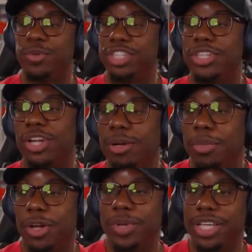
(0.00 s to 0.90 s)
was just talking
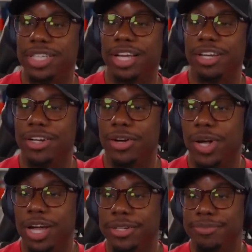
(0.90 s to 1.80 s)
about me a second ago,
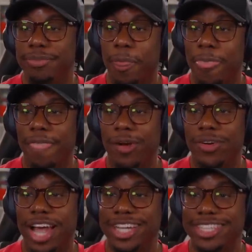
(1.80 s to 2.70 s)
huh?
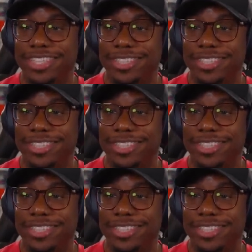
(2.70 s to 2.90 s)
Okay.